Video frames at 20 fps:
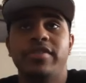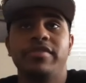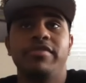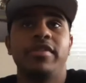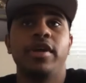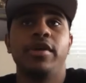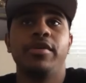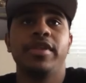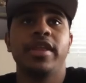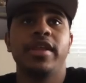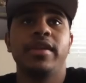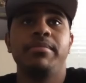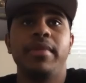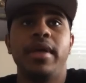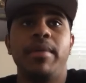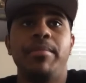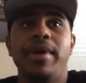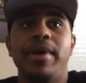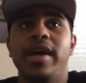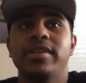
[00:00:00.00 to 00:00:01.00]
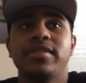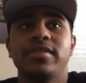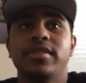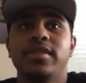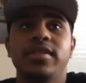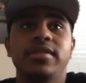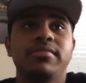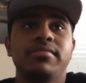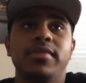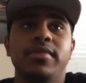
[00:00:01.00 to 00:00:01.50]
coating that masks
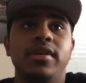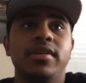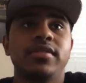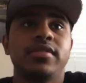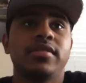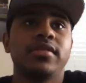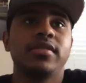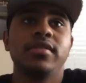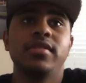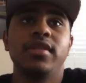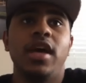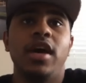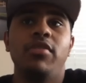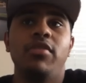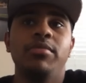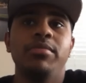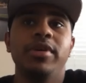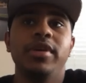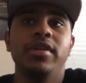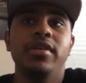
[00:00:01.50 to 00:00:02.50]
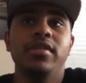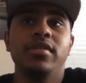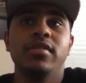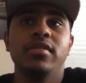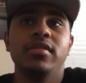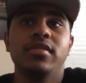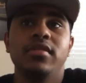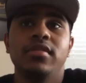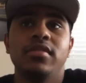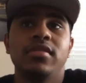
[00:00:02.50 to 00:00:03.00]
it. Honestly, that would be
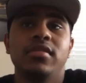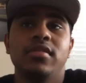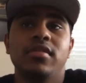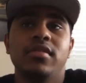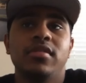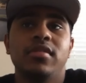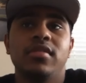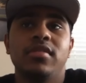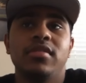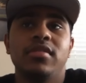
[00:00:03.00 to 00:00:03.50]
the